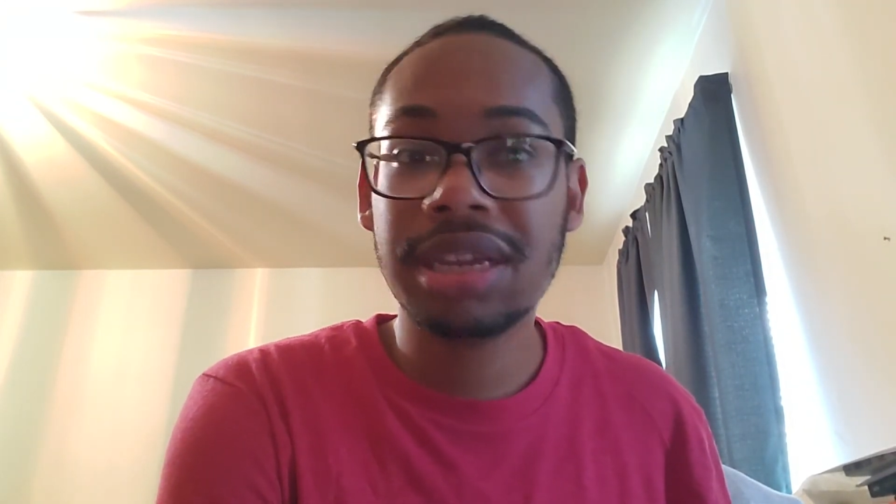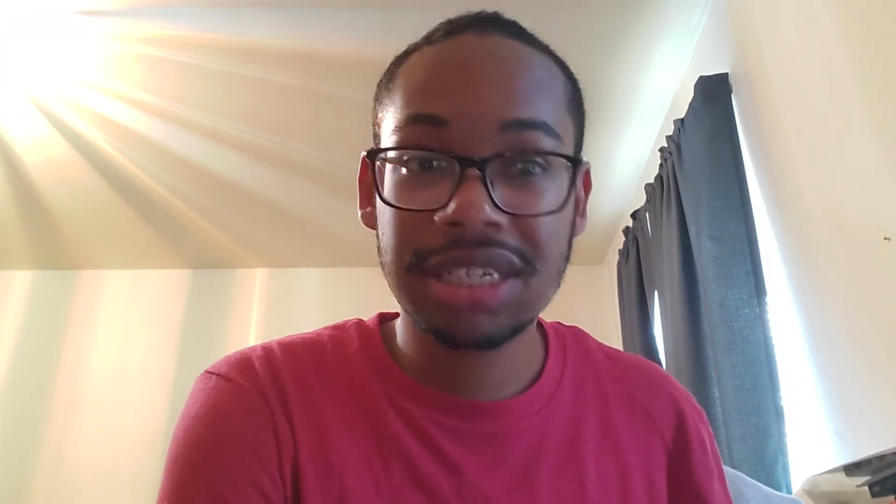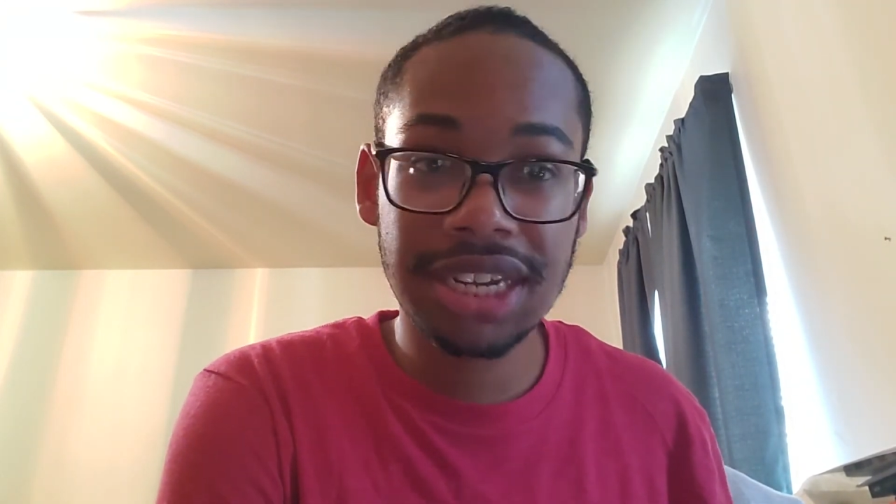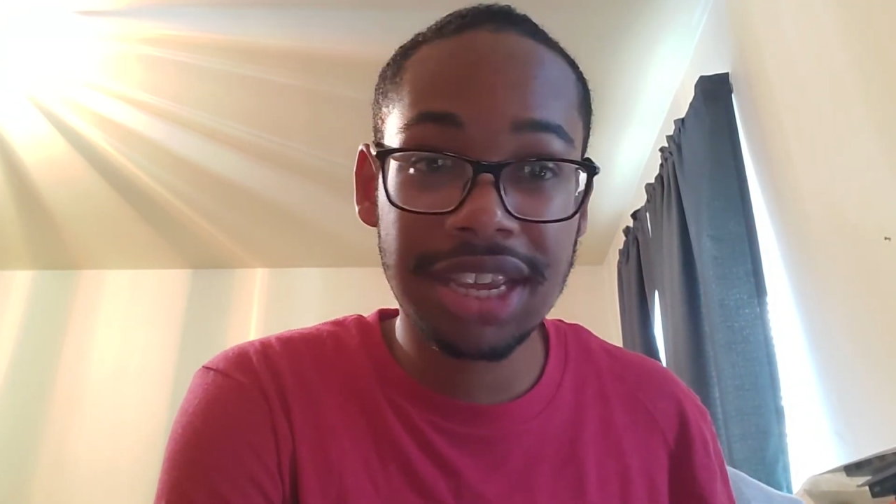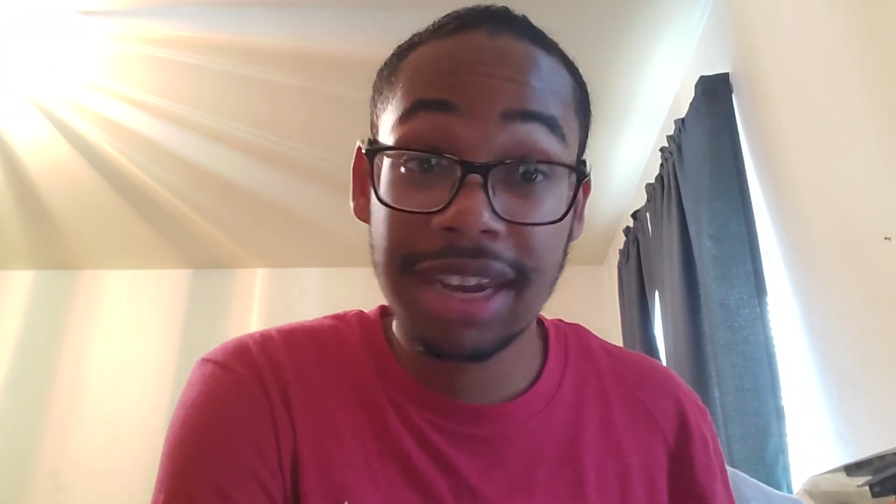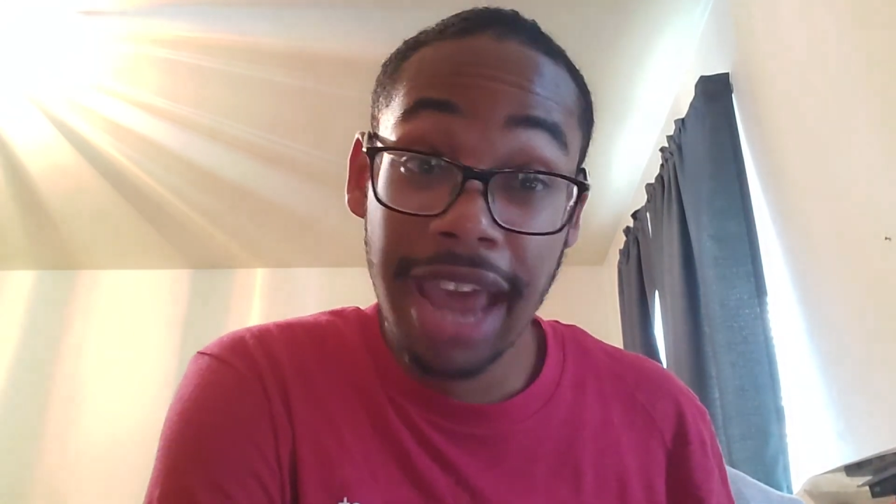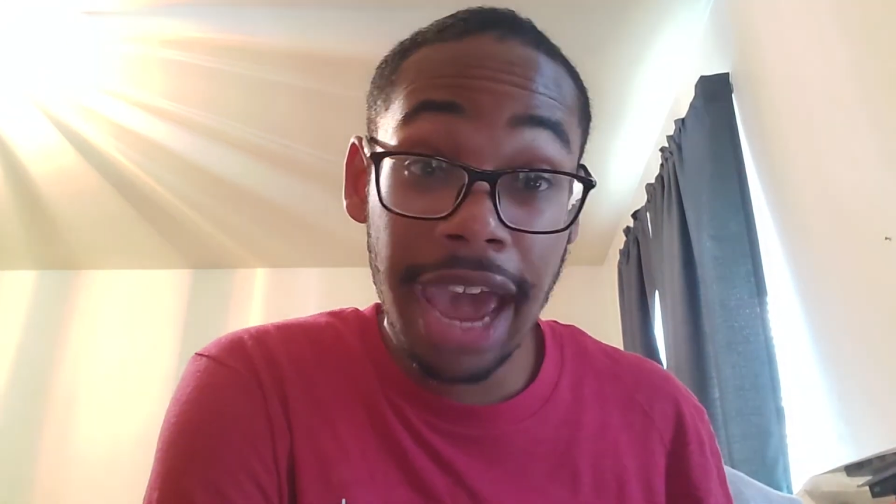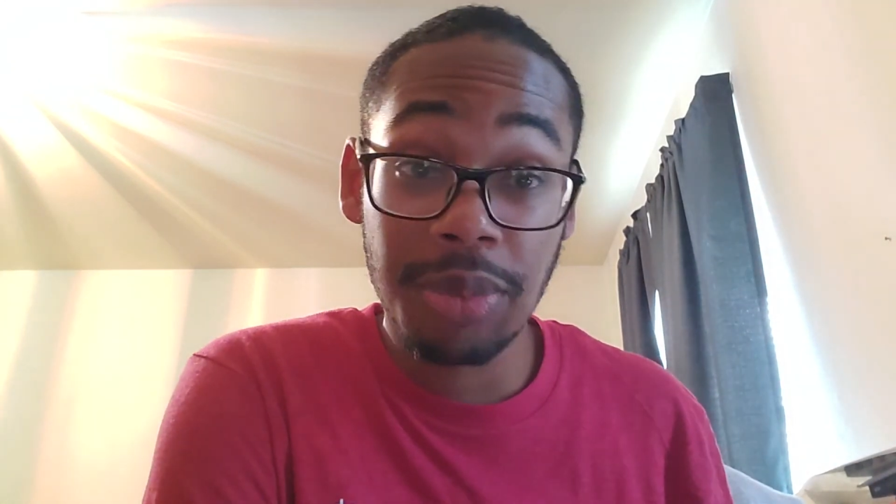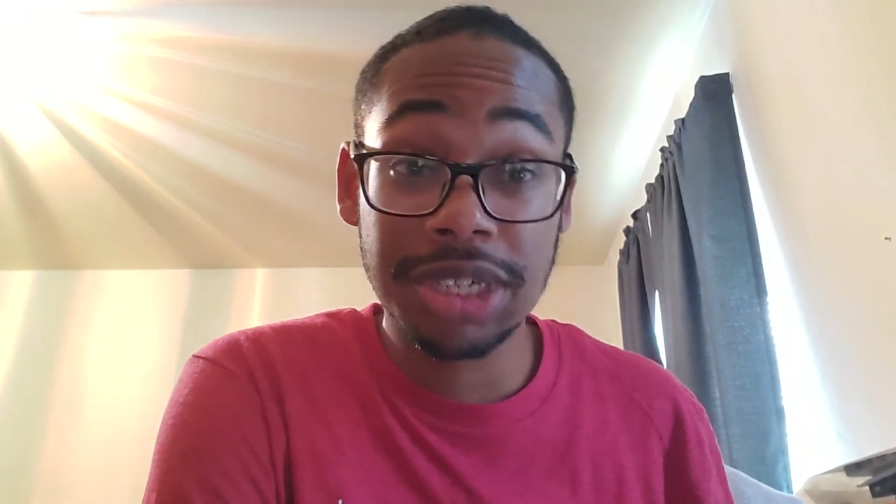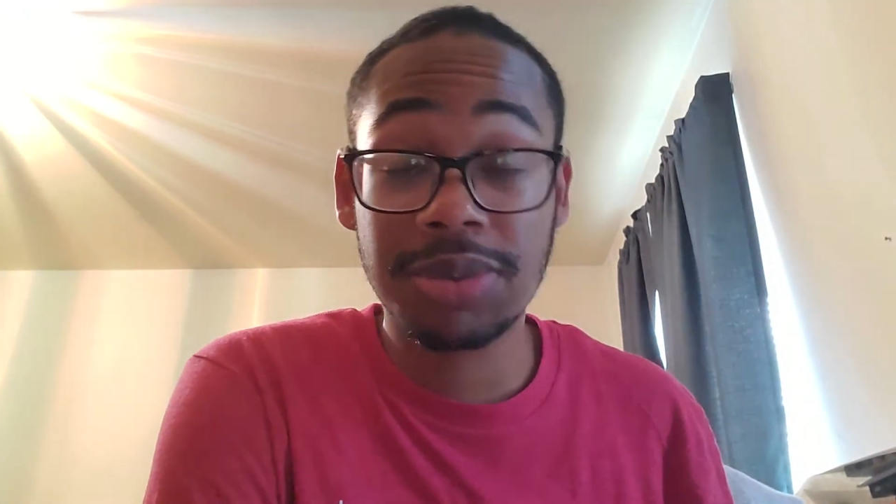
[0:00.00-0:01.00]
she didn't
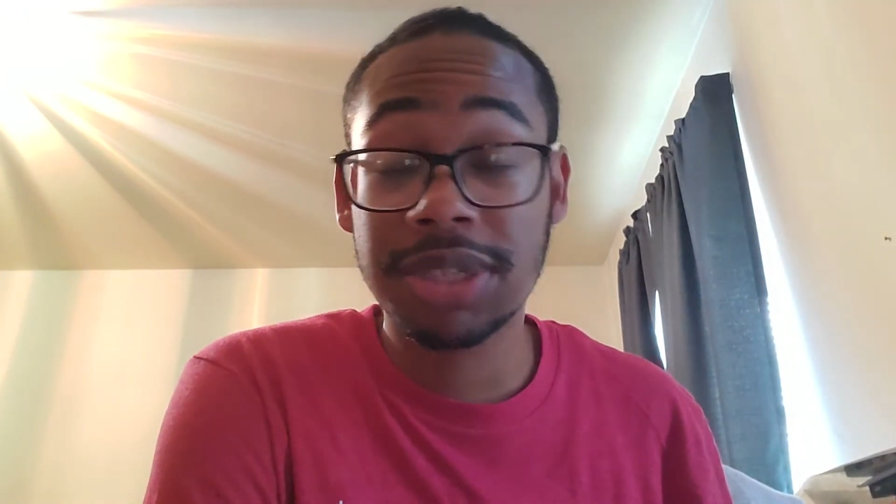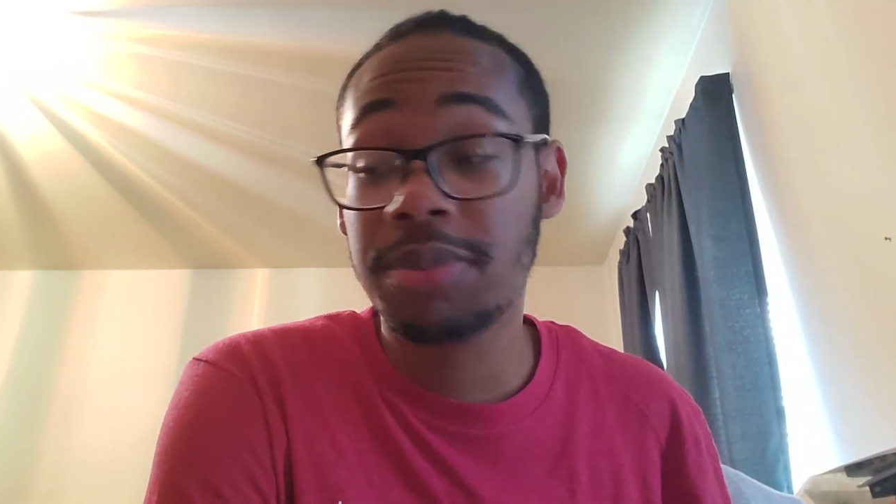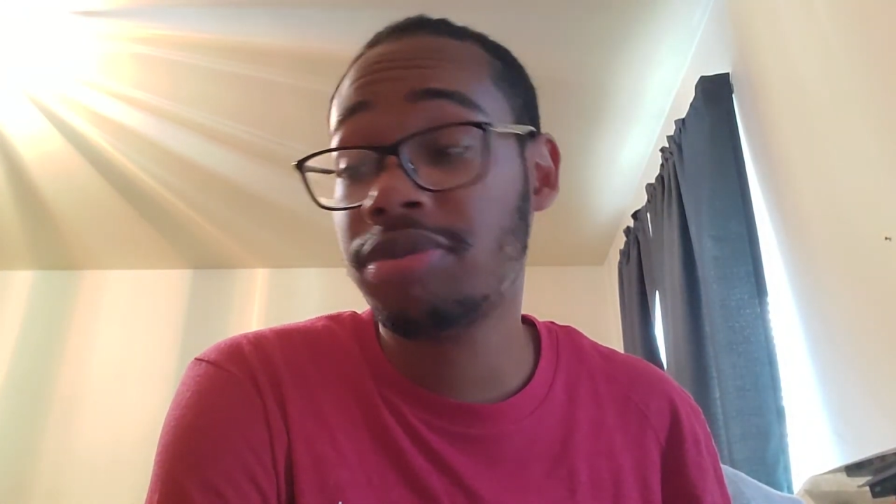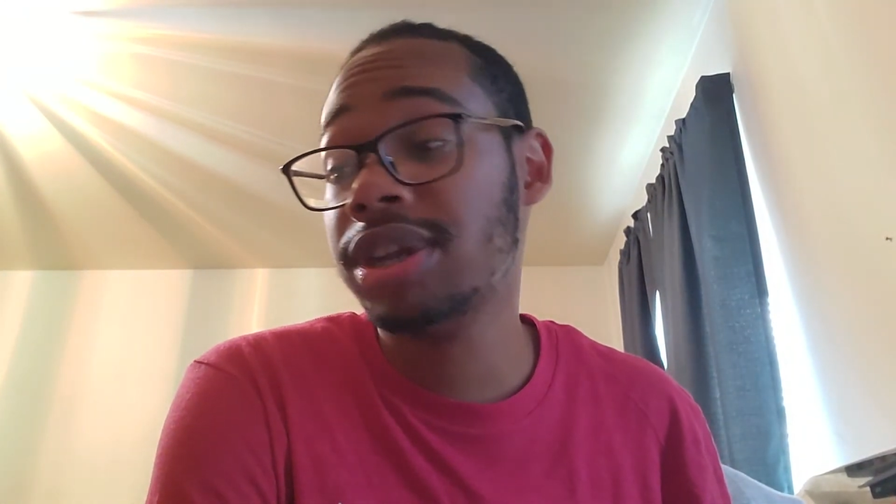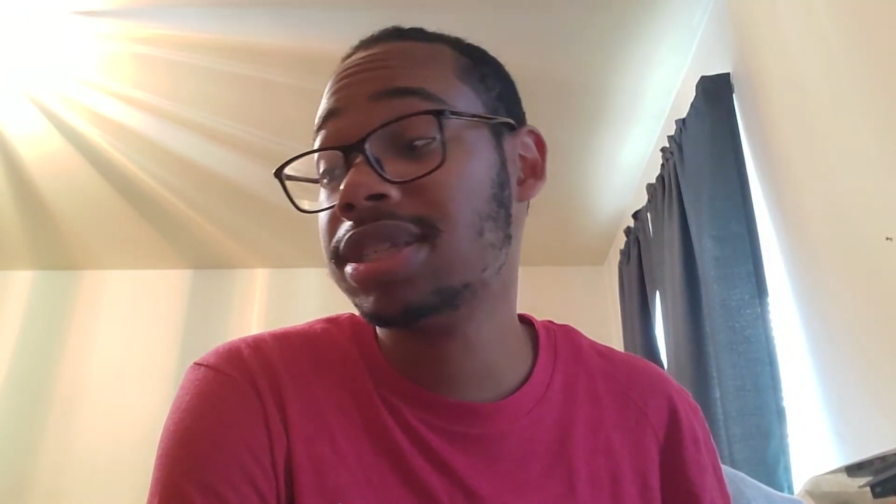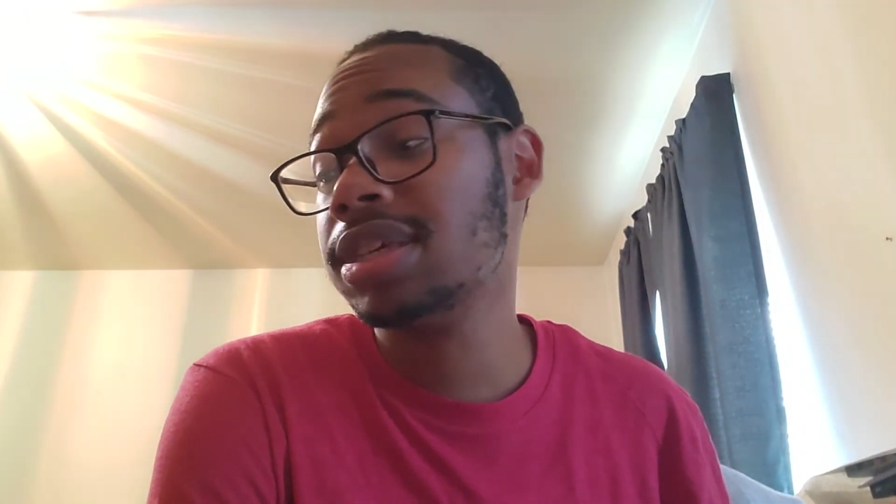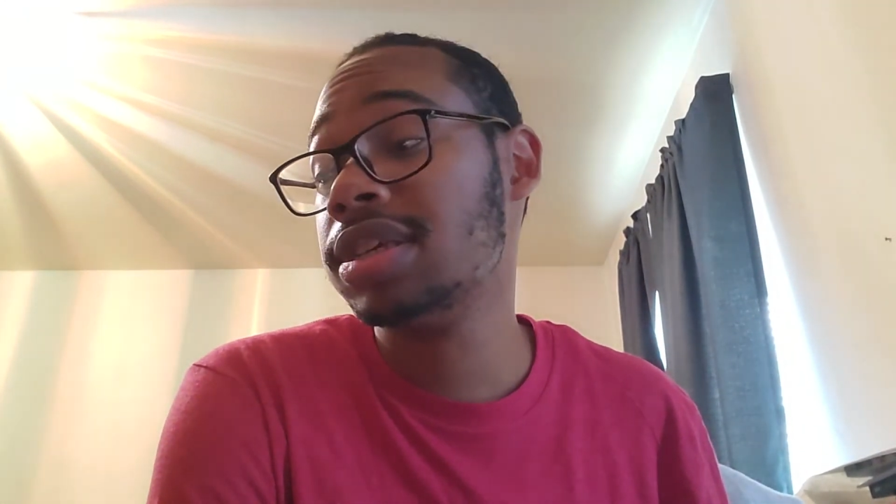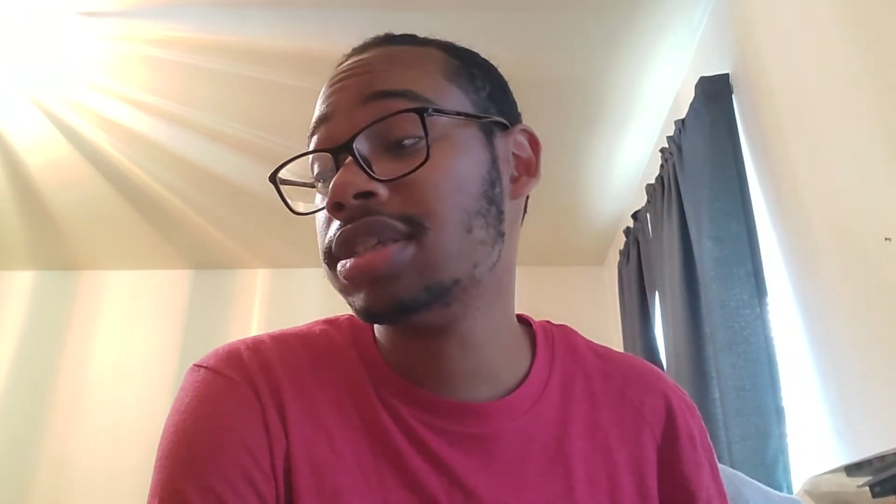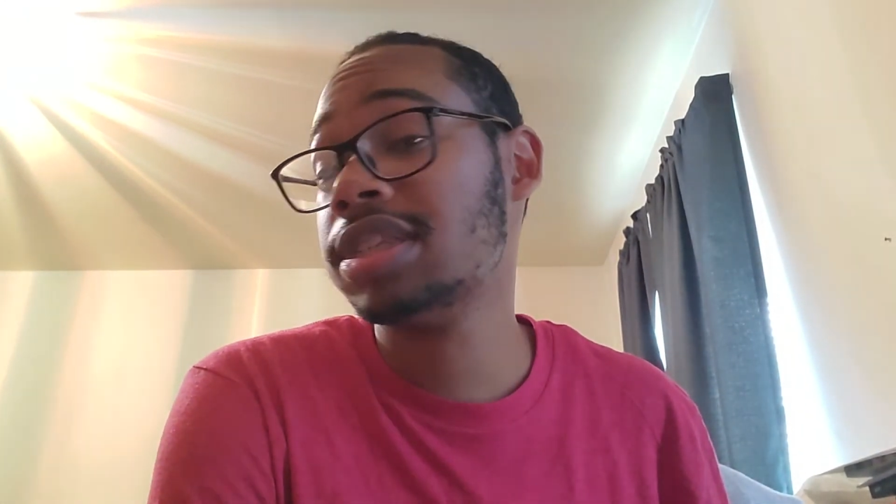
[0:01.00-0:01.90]
die when she was in prison.